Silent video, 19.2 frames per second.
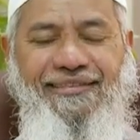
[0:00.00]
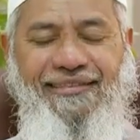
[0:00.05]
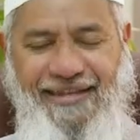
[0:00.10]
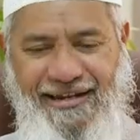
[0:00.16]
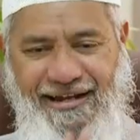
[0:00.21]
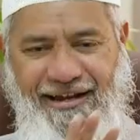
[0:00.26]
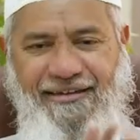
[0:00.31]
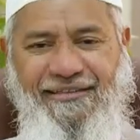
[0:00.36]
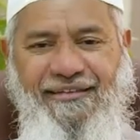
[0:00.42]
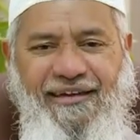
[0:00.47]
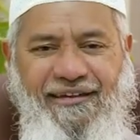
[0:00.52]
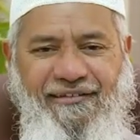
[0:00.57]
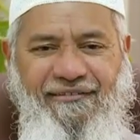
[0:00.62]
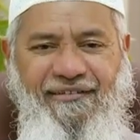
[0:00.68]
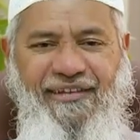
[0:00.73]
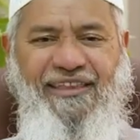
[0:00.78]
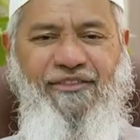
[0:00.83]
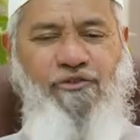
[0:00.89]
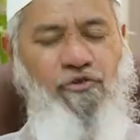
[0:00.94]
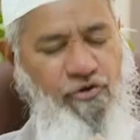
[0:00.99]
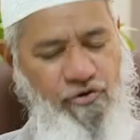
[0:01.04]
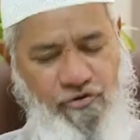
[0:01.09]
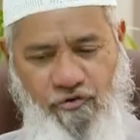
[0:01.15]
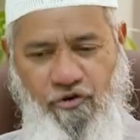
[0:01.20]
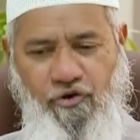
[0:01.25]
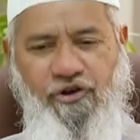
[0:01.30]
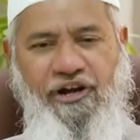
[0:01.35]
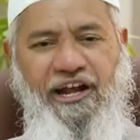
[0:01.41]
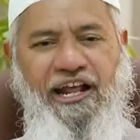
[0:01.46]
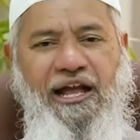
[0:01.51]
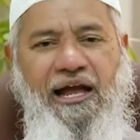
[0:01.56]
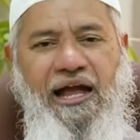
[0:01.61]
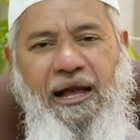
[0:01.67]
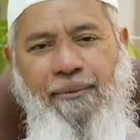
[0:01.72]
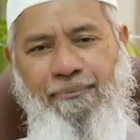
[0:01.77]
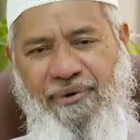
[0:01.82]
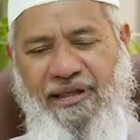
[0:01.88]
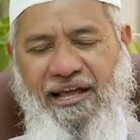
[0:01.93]
3 consecutive days. If you want to take
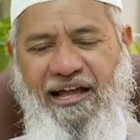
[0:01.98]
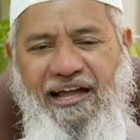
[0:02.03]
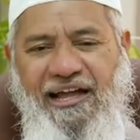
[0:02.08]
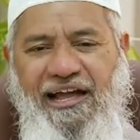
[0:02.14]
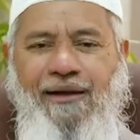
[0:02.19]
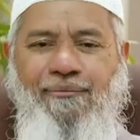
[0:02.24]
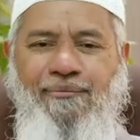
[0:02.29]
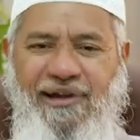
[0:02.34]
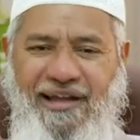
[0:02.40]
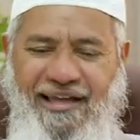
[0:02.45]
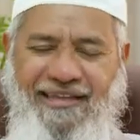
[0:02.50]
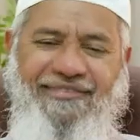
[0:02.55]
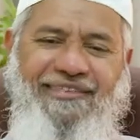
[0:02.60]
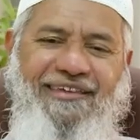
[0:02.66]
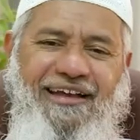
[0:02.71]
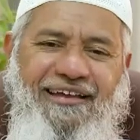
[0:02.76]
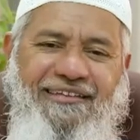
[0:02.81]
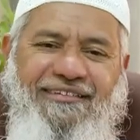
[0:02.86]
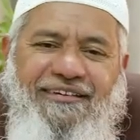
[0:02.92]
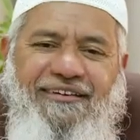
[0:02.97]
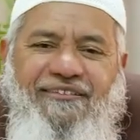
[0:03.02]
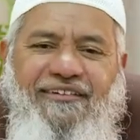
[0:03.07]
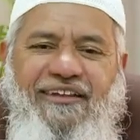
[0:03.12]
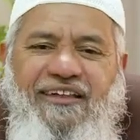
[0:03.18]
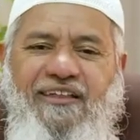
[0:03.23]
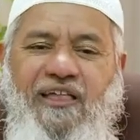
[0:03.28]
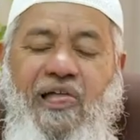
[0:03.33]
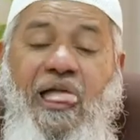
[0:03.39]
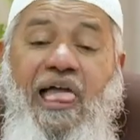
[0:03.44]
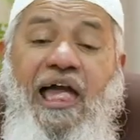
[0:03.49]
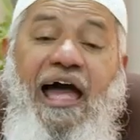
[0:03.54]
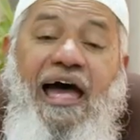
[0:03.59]
a gap, again 3 consecutive days.